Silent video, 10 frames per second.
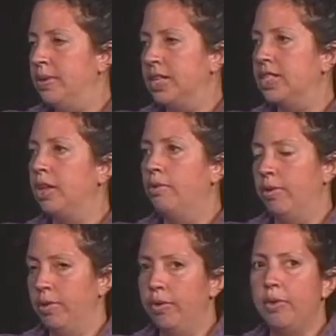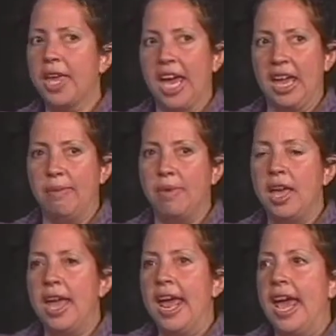Ms. Lobu, who came,
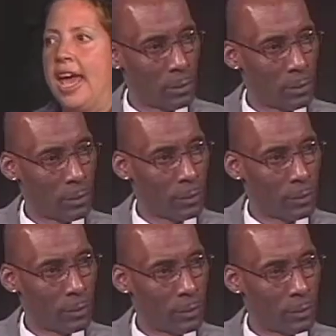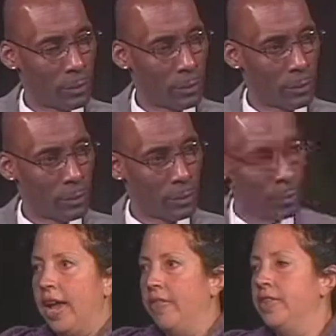and I was carrying
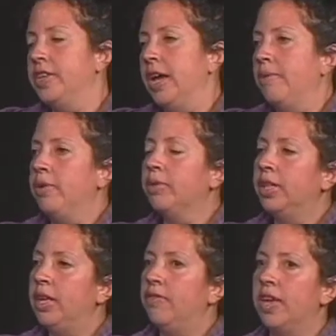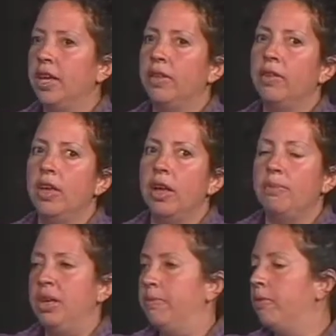her, and the day we were leaving,
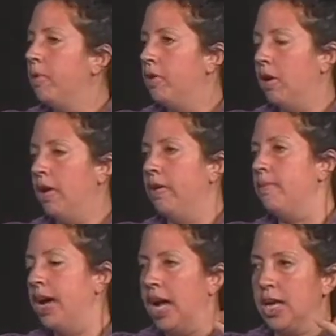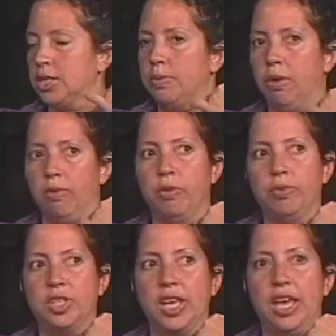people were calling my hospital
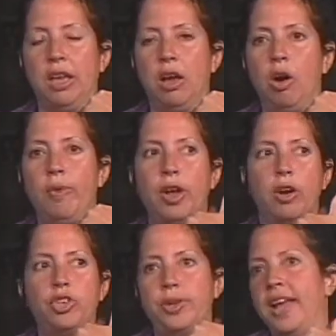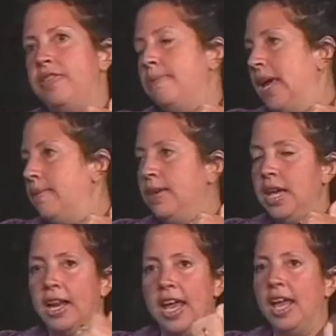room saying, "Oh, we heard you had the baby,"
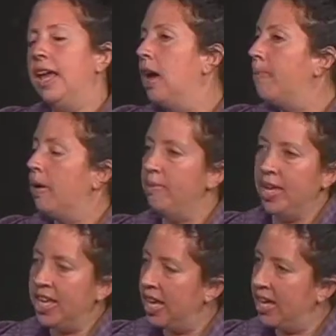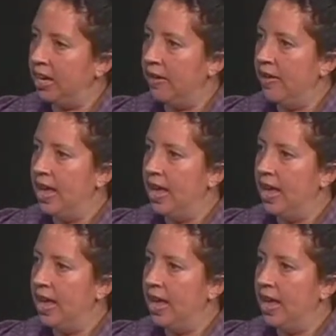and hanging up on me again.